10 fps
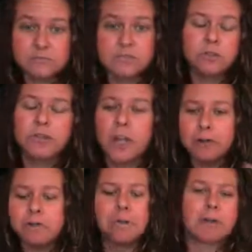So you got to
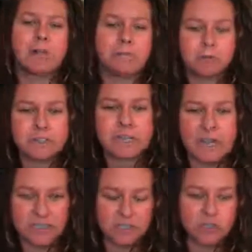remember, I'm from
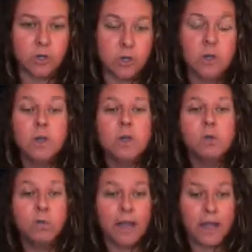Wisconsin. So
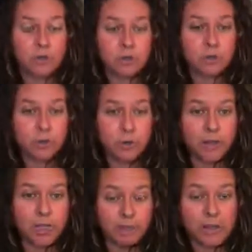when I was
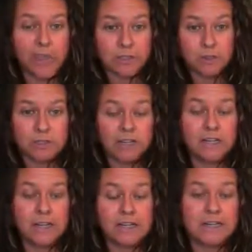growing up, gas was at
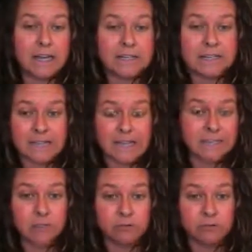99 cents.